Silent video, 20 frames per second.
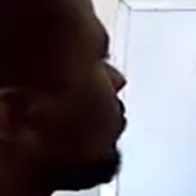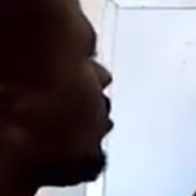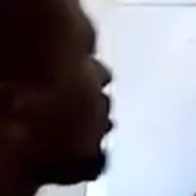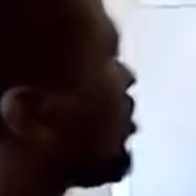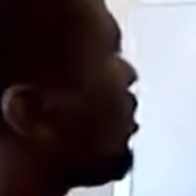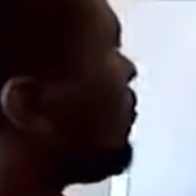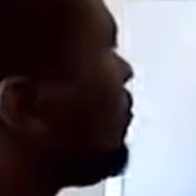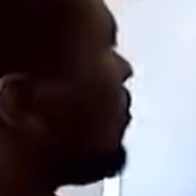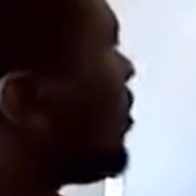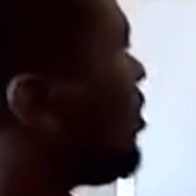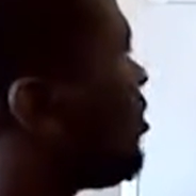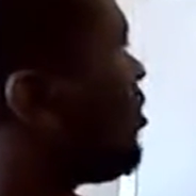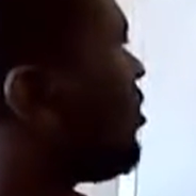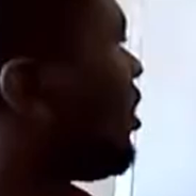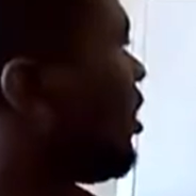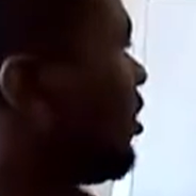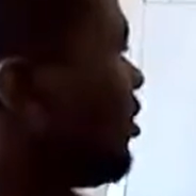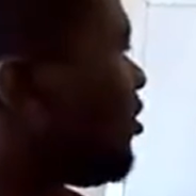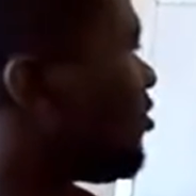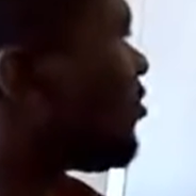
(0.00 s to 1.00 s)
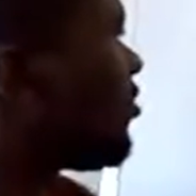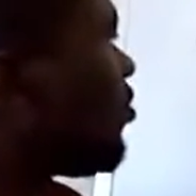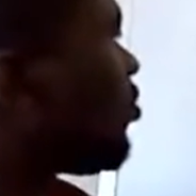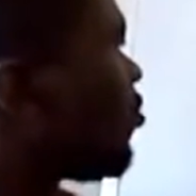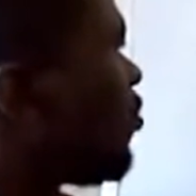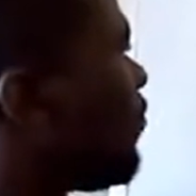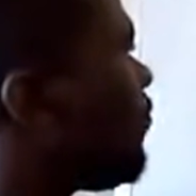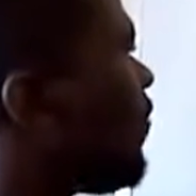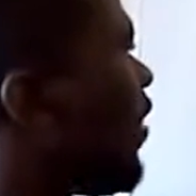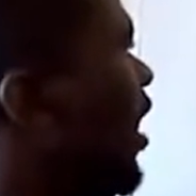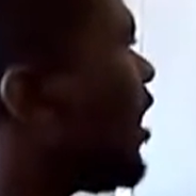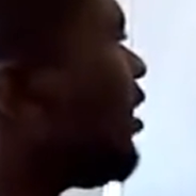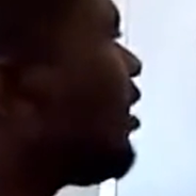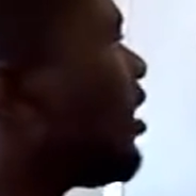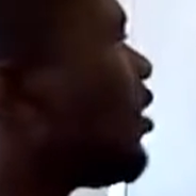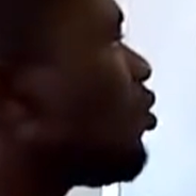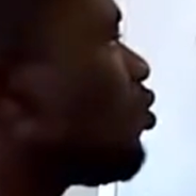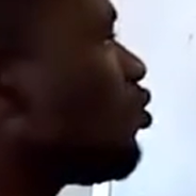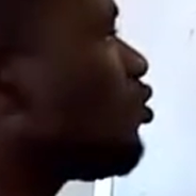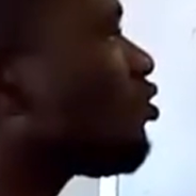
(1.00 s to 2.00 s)
given this to find the
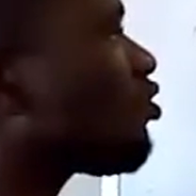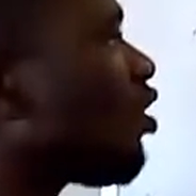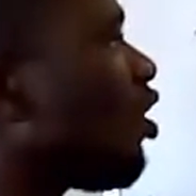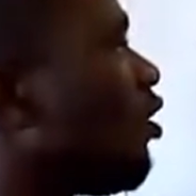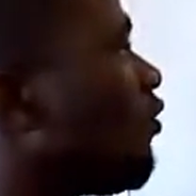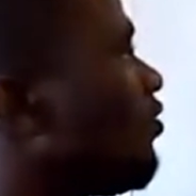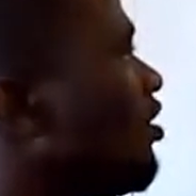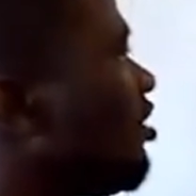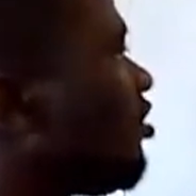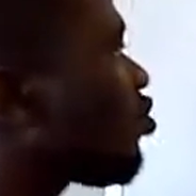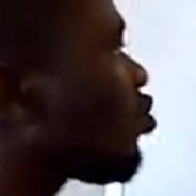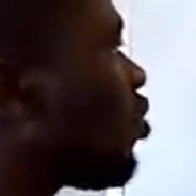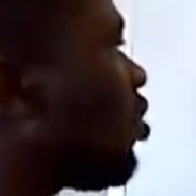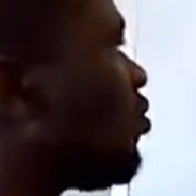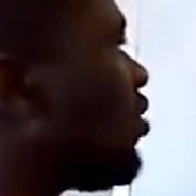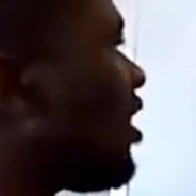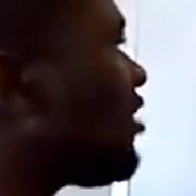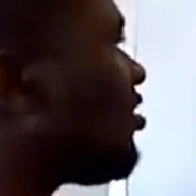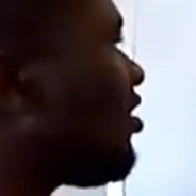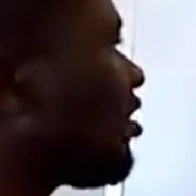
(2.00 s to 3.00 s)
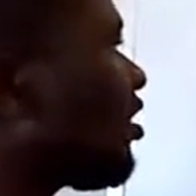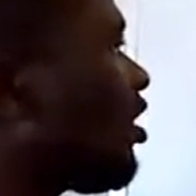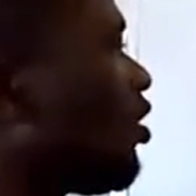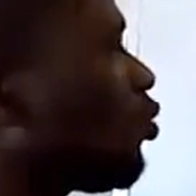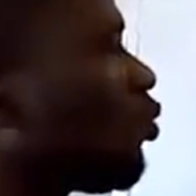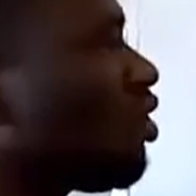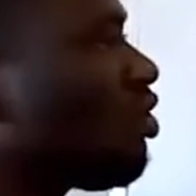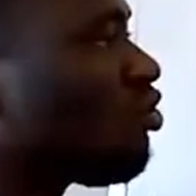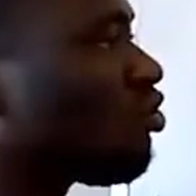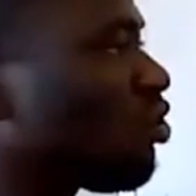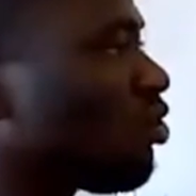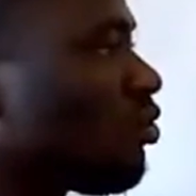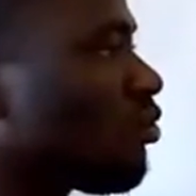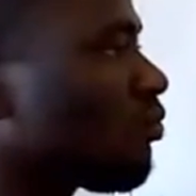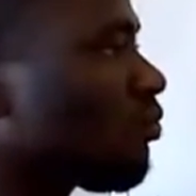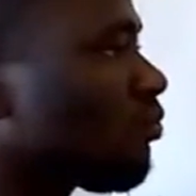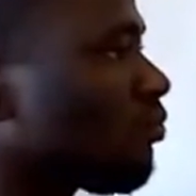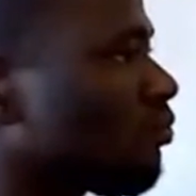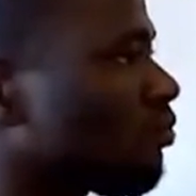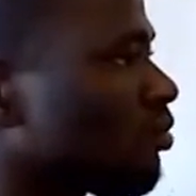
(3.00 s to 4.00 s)
roots of this quadratic equation,
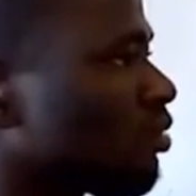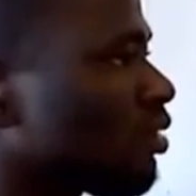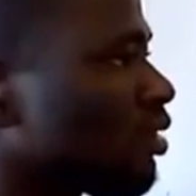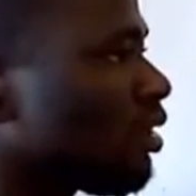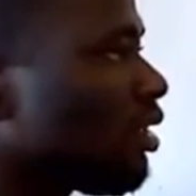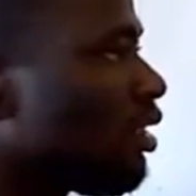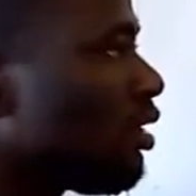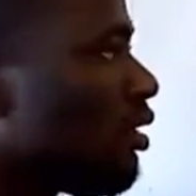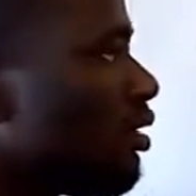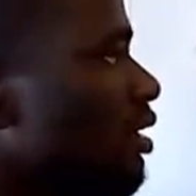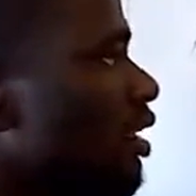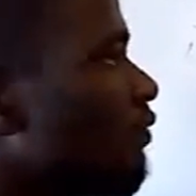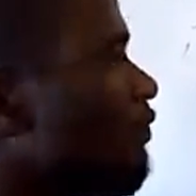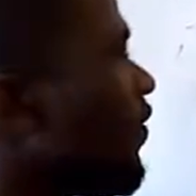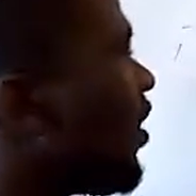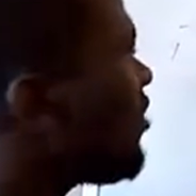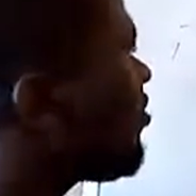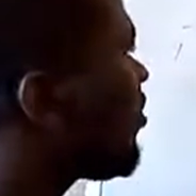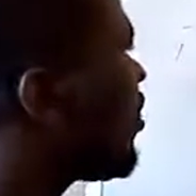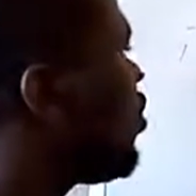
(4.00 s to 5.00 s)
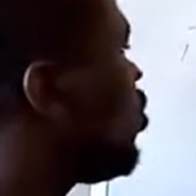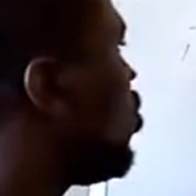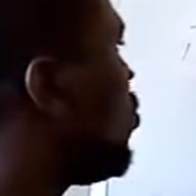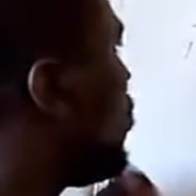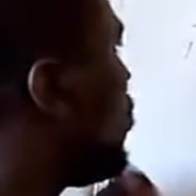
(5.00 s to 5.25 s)
the first thing you